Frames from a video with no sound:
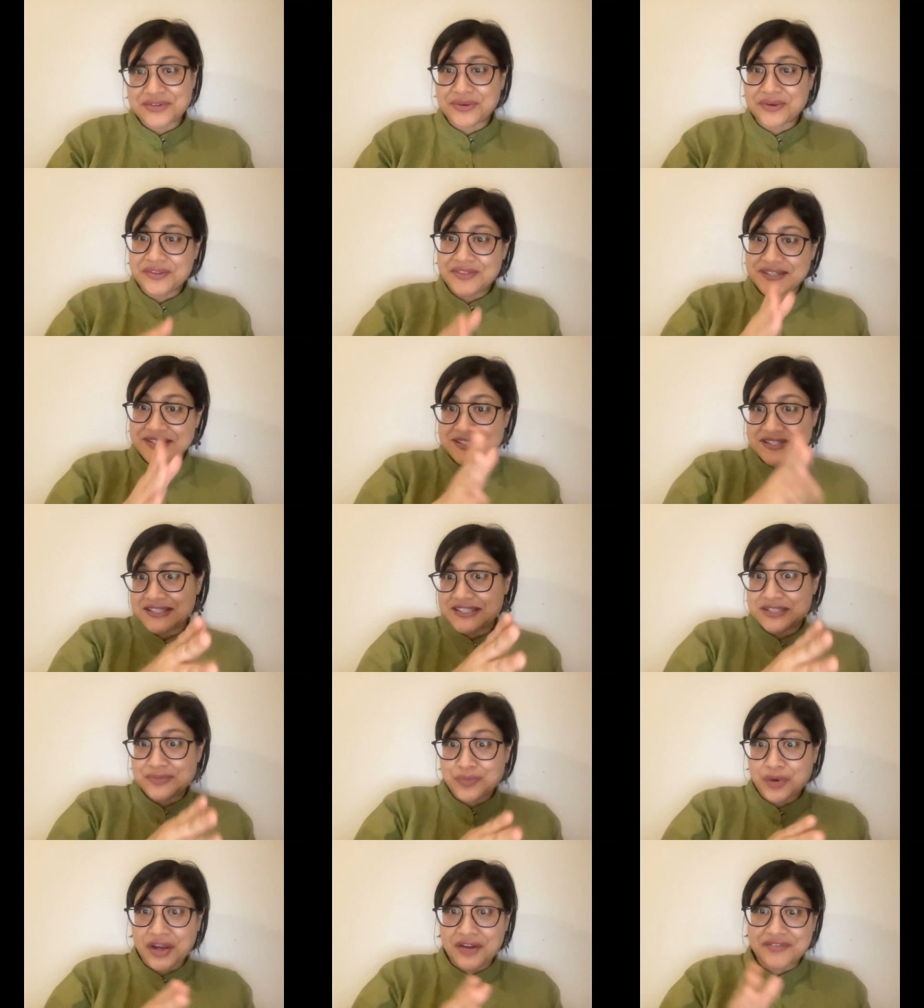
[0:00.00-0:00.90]
or this is
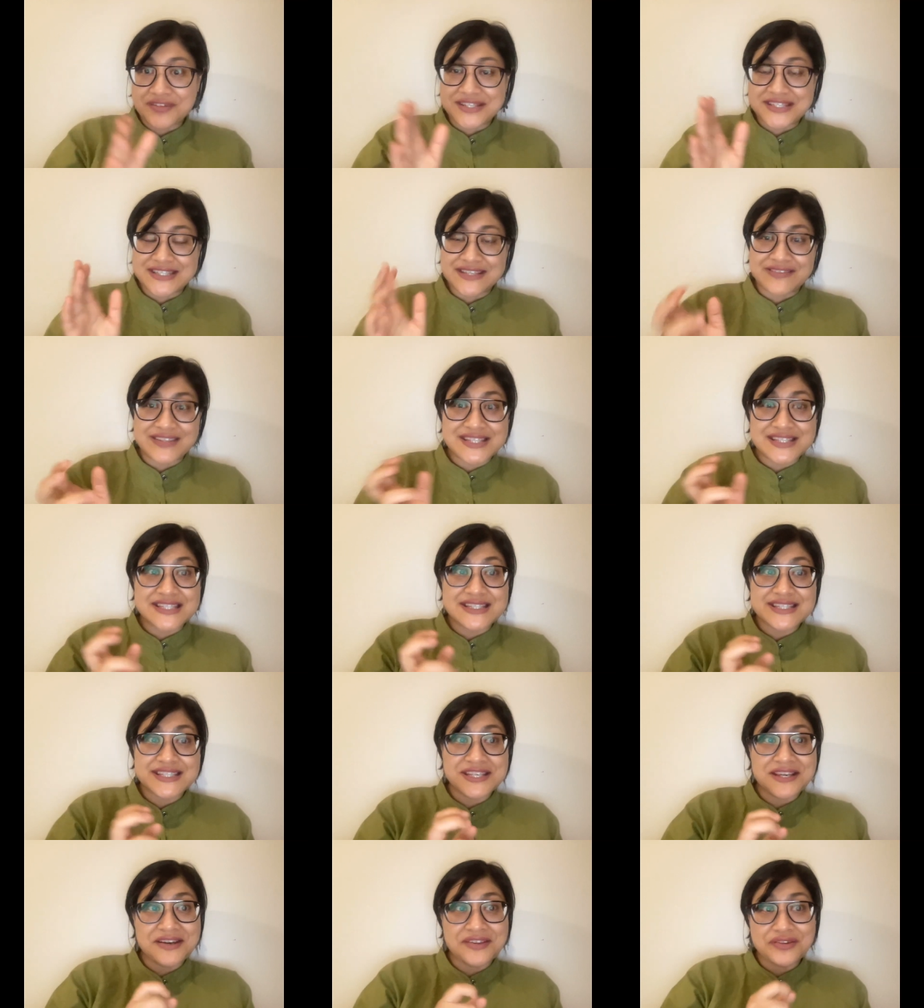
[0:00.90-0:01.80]
this province and this
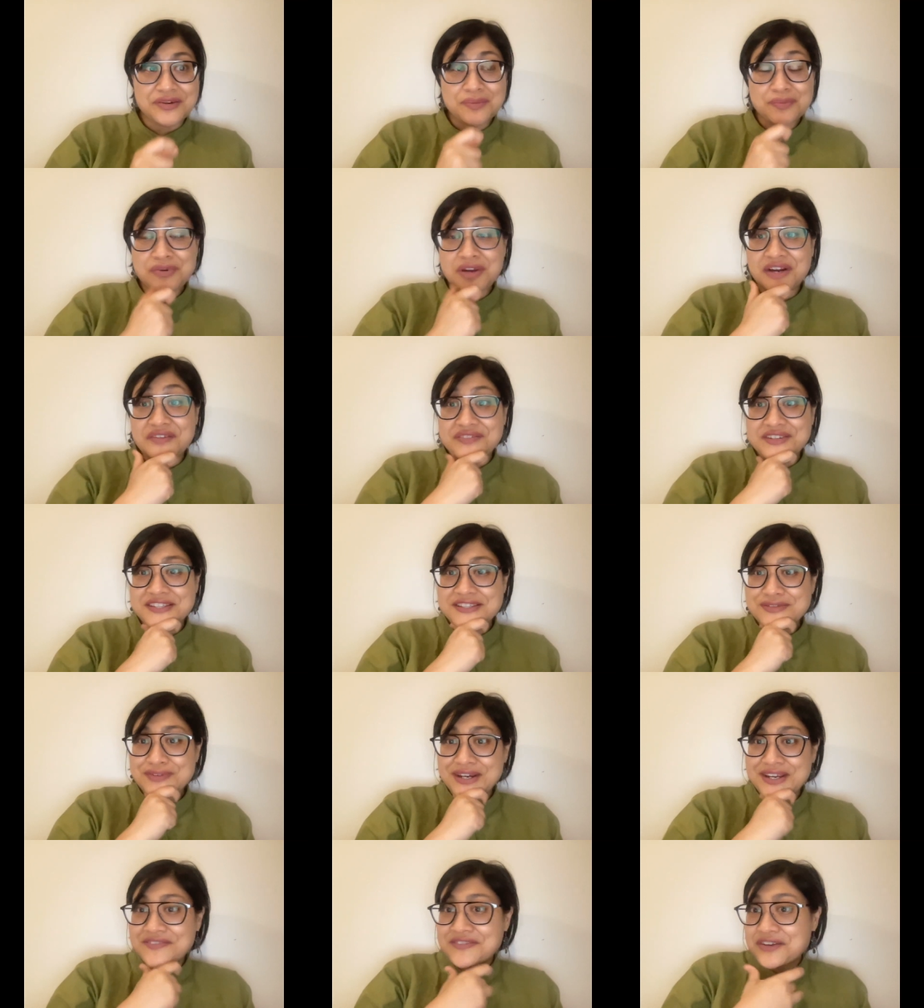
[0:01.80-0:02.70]
is the other
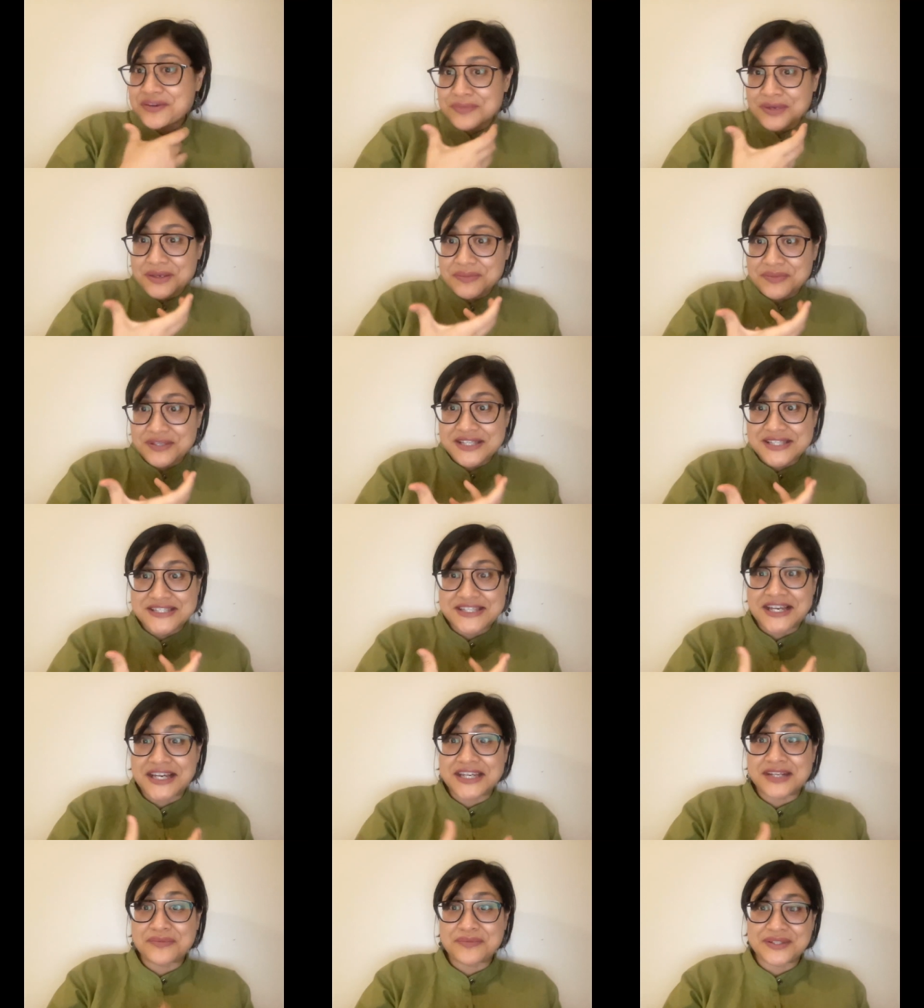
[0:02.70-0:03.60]
province, right? There might be a
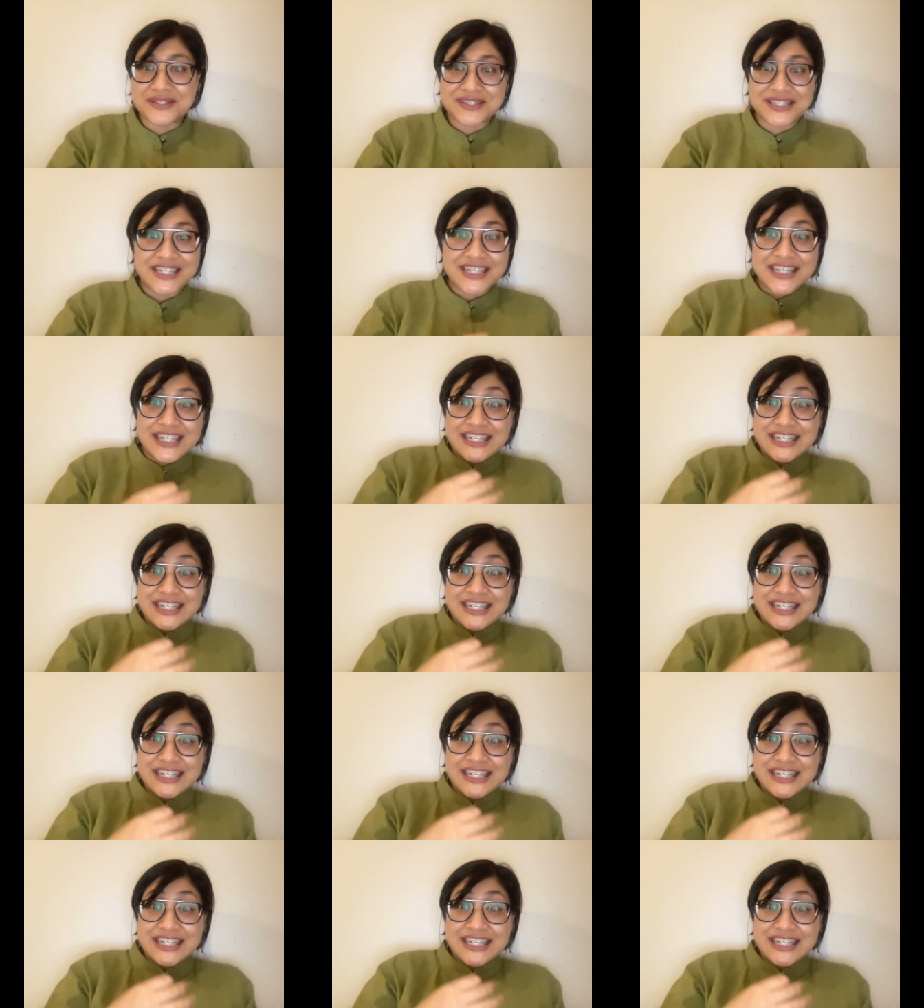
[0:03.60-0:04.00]
sign, but